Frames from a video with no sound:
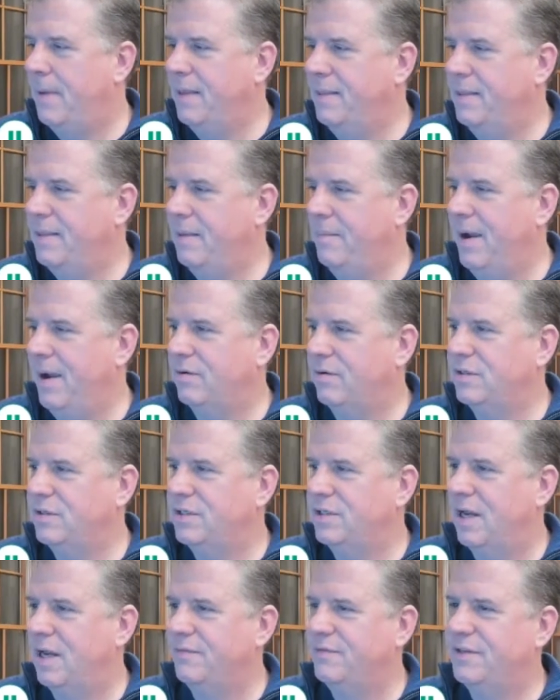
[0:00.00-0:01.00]
The
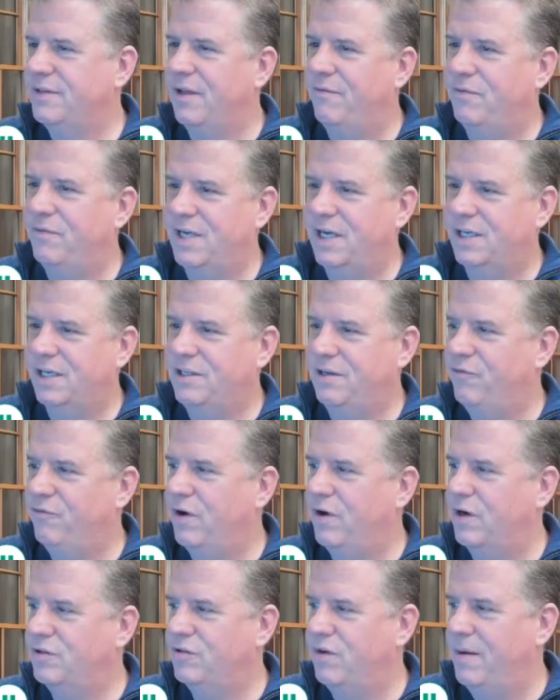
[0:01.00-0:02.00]
Microsoft stuff was actually
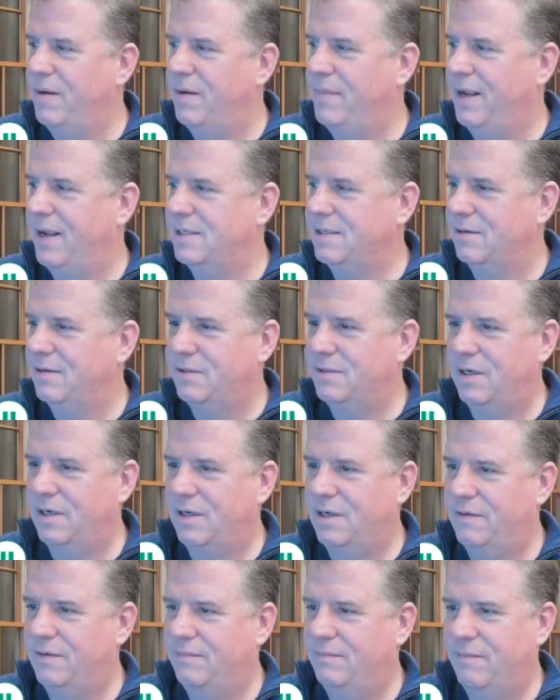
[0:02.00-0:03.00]
frustrating me because I was
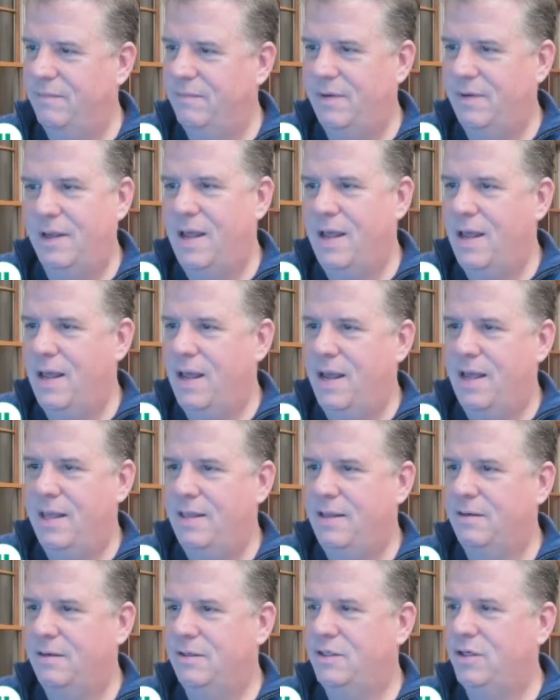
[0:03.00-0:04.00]
looking,
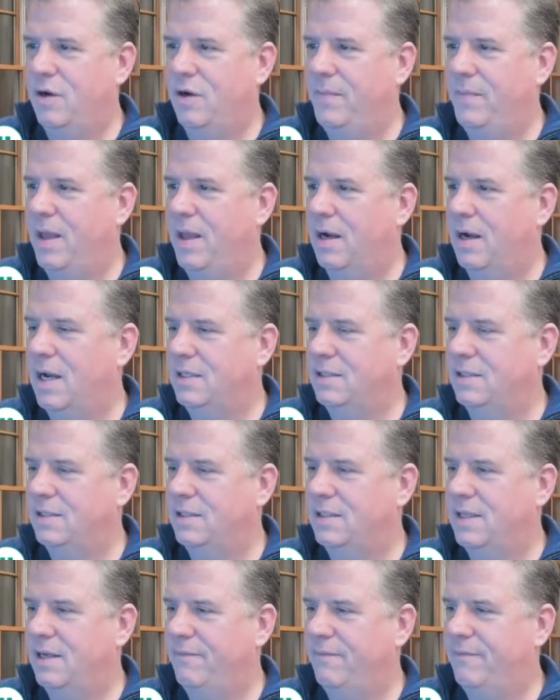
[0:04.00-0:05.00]
they're showing me all kinds
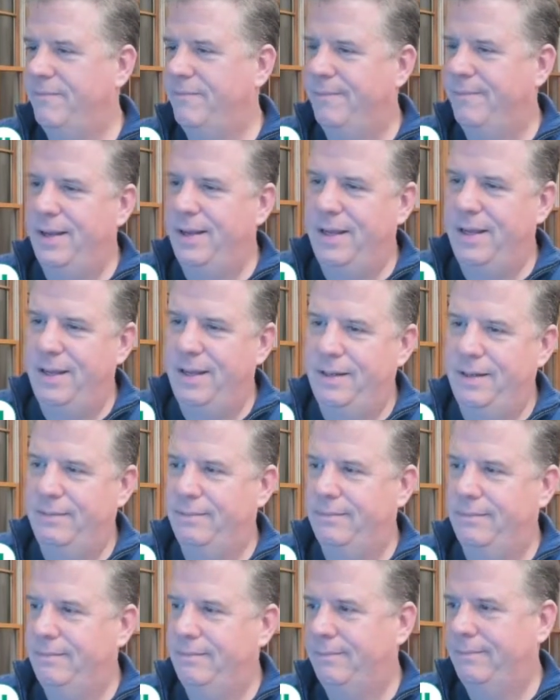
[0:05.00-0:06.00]
of stuff,
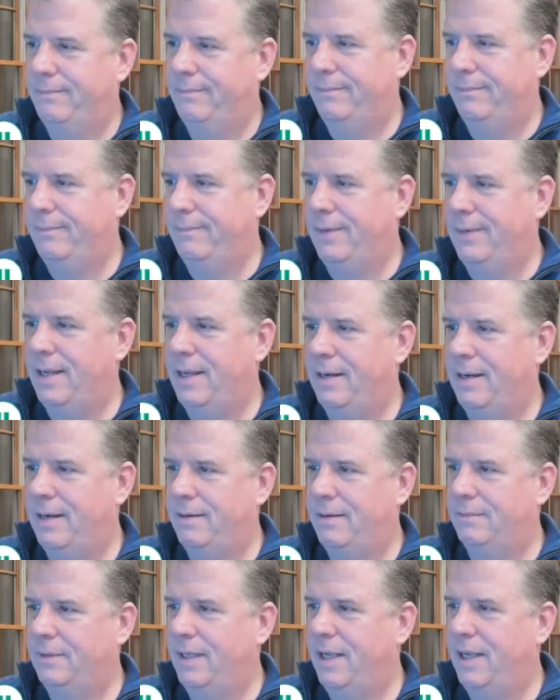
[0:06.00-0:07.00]
but
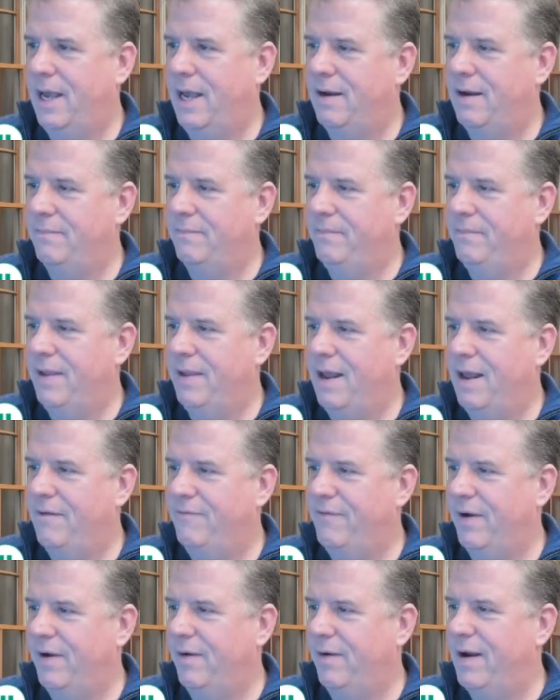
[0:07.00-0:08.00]
you gotta
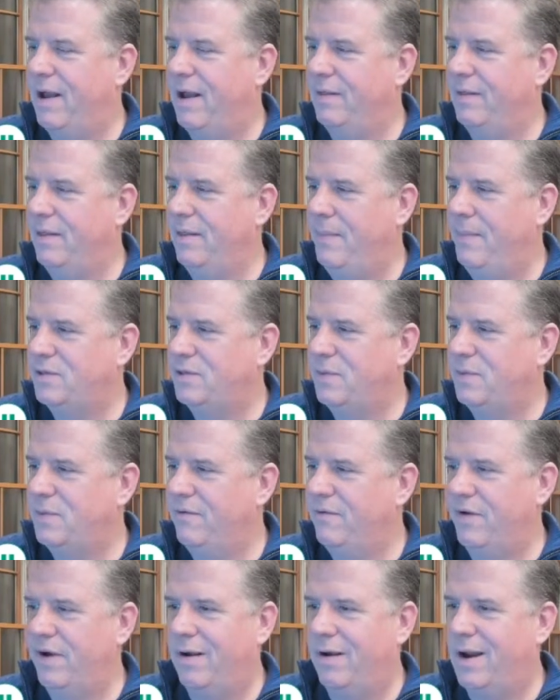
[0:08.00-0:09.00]
figure it out. The best way
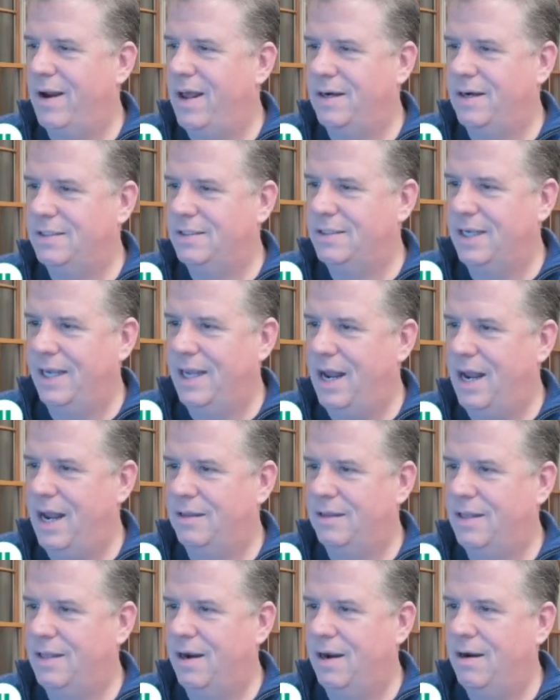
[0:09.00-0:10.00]
to figure it out is to get
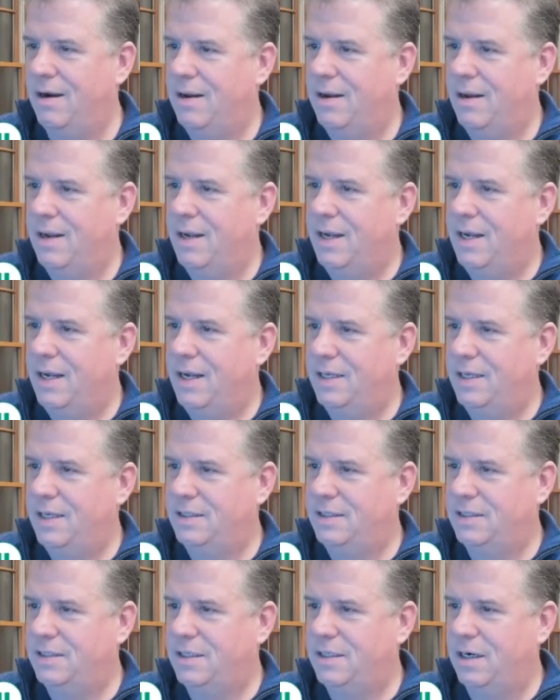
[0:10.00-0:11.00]
out there and
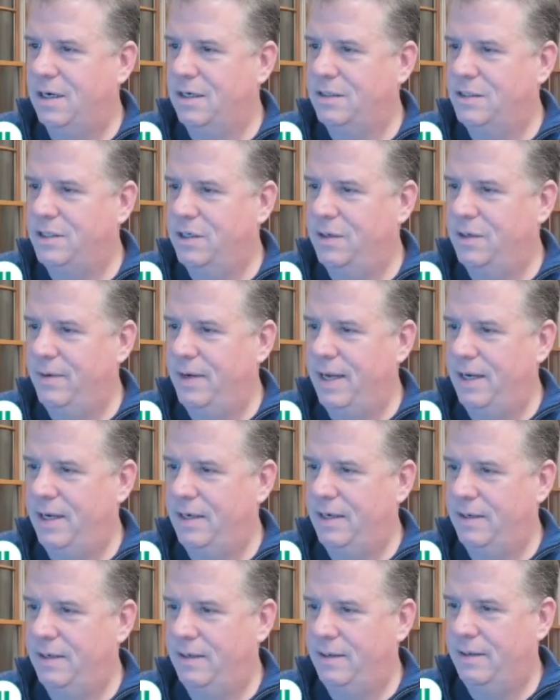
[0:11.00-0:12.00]
just start doing it.
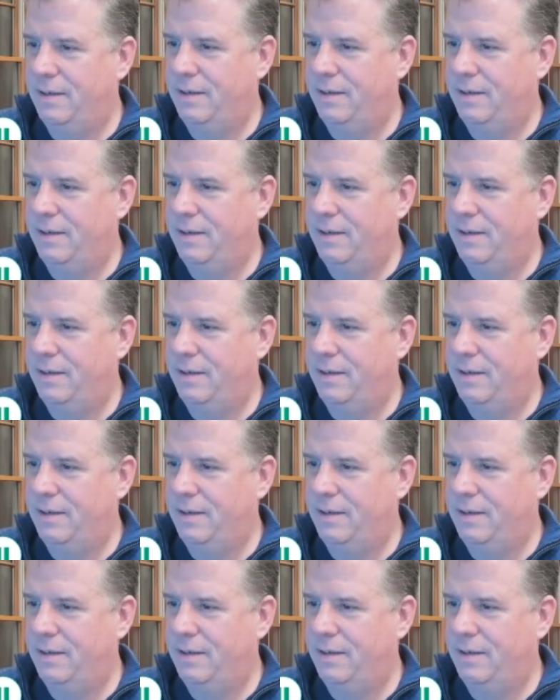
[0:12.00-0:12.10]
